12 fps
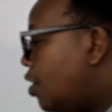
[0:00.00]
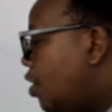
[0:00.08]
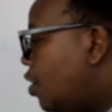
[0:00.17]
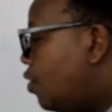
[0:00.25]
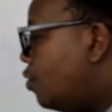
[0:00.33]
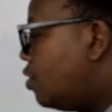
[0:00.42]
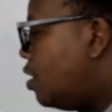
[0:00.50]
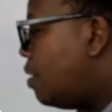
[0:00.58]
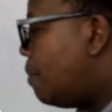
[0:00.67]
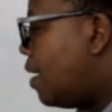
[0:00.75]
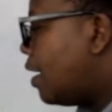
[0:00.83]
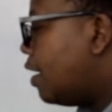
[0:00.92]
you see the
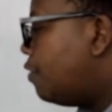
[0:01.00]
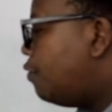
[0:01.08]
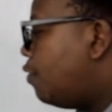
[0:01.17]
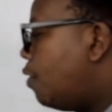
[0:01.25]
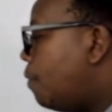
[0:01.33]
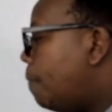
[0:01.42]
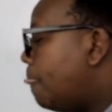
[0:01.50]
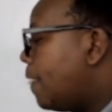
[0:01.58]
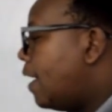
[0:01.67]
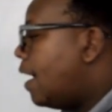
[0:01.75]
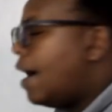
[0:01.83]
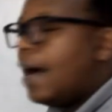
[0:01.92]
market form
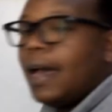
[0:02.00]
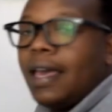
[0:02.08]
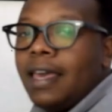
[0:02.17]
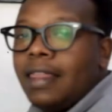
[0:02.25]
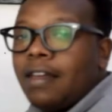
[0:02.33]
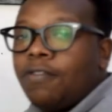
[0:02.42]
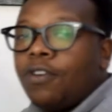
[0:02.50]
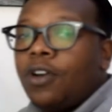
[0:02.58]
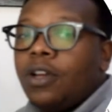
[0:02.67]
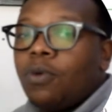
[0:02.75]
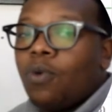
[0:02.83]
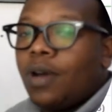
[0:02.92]
either
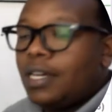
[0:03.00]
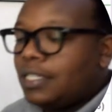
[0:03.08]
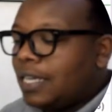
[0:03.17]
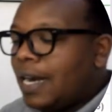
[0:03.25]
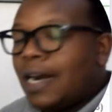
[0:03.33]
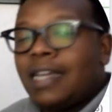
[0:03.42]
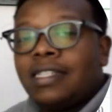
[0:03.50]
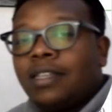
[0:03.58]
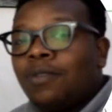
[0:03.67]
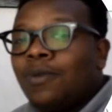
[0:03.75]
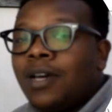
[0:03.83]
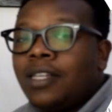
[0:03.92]
falling wedge,
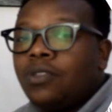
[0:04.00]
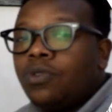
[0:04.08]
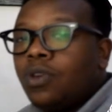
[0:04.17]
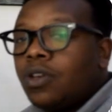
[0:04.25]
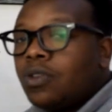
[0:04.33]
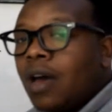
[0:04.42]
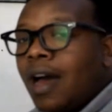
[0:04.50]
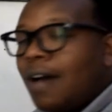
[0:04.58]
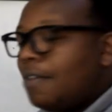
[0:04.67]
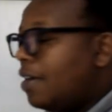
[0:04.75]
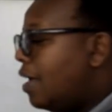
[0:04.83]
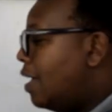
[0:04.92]
rising wedge. We also
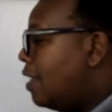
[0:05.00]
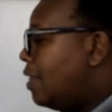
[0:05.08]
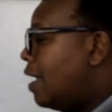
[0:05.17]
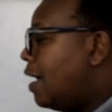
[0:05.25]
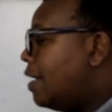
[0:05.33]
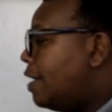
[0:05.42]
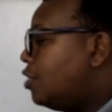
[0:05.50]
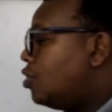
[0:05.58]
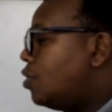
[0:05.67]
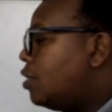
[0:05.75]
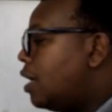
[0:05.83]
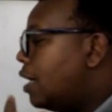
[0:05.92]
have the head and
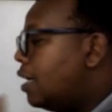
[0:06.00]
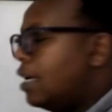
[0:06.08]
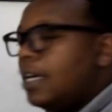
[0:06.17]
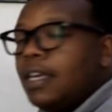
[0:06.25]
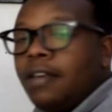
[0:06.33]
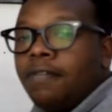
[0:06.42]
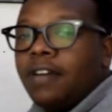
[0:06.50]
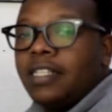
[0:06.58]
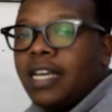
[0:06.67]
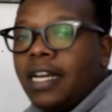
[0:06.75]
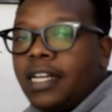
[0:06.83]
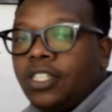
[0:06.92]
shoulder, inverse
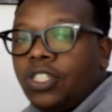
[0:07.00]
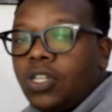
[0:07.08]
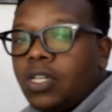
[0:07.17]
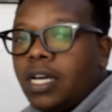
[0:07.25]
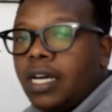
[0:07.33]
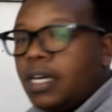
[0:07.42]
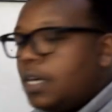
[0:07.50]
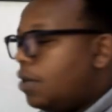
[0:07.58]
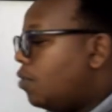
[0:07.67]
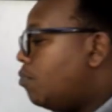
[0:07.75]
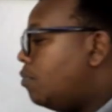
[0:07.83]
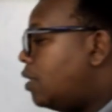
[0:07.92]
head and shoulder,
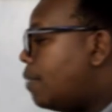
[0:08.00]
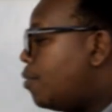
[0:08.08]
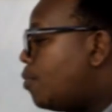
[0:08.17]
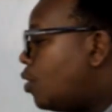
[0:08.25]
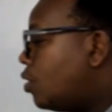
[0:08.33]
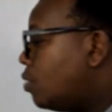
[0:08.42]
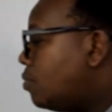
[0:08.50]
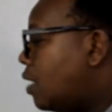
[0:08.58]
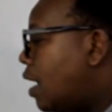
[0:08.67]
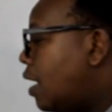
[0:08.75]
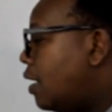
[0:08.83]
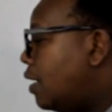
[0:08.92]
double bottoms
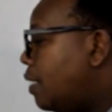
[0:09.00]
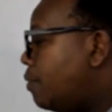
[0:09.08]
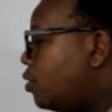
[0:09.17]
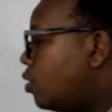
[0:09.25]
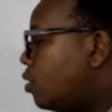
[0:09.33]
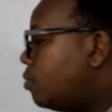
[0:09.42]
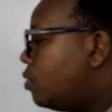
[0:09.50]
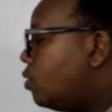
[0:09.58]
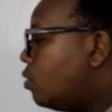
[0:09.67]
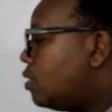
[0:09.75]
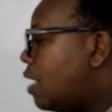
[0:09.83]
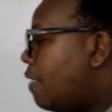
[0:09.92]
and double tops.
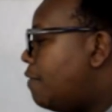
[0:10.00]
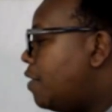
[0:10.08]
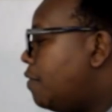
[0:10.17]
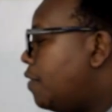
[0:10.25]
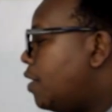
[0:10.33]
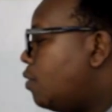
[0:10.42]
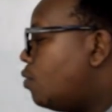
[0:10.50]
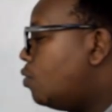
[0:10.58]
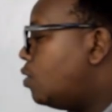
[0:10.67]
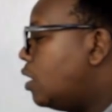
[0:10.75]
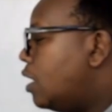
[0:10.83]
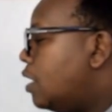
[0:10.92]
Those are very, very
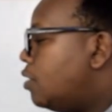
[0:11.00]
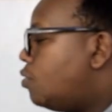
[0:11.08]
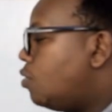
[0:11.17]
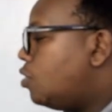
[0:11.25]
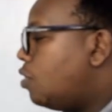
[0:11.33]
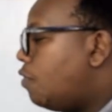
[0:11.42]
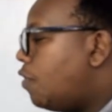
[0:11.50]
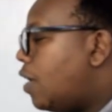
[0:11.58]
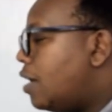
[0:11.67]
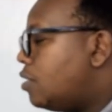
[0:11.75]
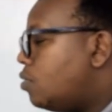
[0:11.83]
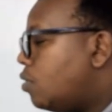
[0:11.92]
good situation for
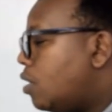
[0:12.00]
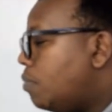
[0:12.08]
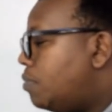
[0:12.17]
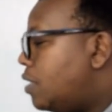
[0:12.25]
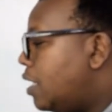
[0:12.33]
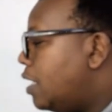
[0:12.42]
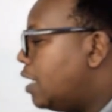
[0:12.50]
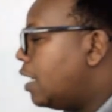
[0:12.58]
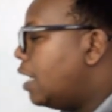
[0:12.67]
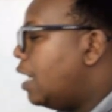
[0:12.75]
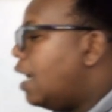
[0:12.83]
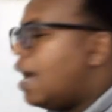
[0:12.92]
us to keep trading.
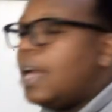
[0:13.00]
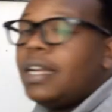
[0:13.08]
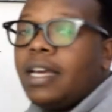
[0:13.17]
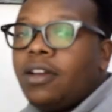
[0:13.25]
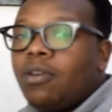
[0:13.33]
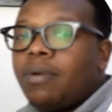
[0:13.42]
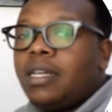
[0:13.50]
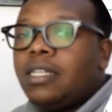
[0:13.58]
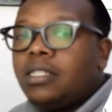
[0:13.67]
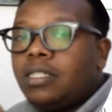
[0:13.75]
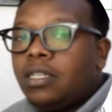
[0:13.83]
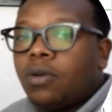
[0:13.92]
And I normally
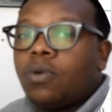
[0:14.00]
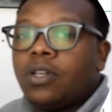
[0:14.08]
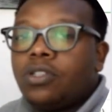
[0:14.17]
request you,